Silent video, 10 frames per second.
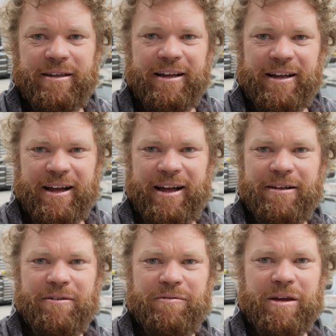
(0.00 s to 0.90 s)
We
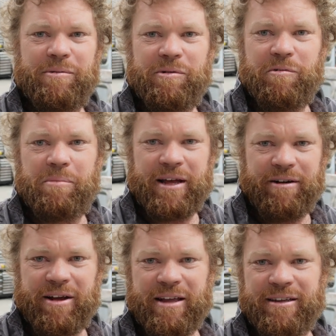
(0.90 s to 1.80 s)
had a bit of a play
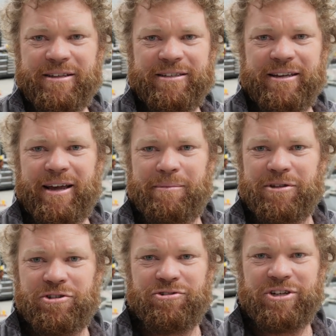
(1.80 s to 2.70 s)
around. You can see a couple of
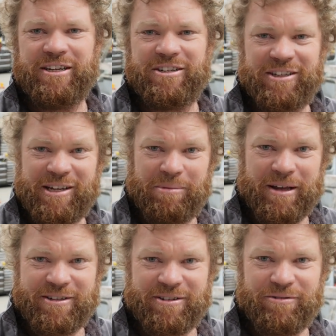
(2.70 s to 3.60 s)
strategically
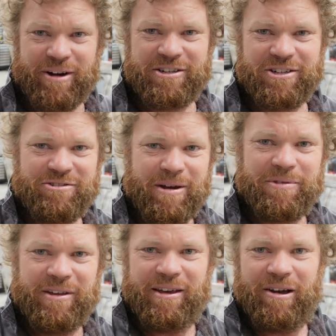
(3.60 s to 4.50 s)
placed ratchet straps
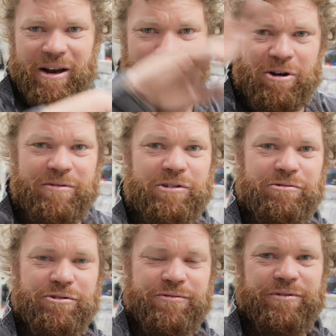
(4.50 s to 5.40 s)
there going up over the
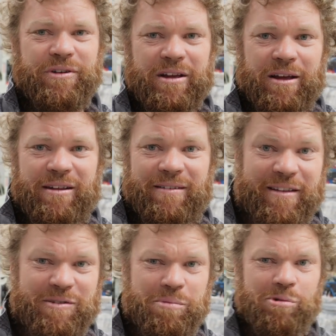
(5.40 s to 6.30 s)
roof.
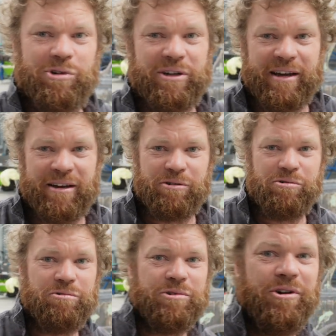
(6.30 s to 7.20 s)
That's pulled it down
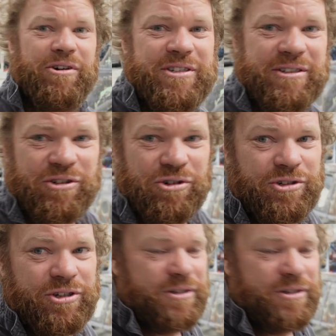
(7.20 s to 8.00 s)
all nice and good.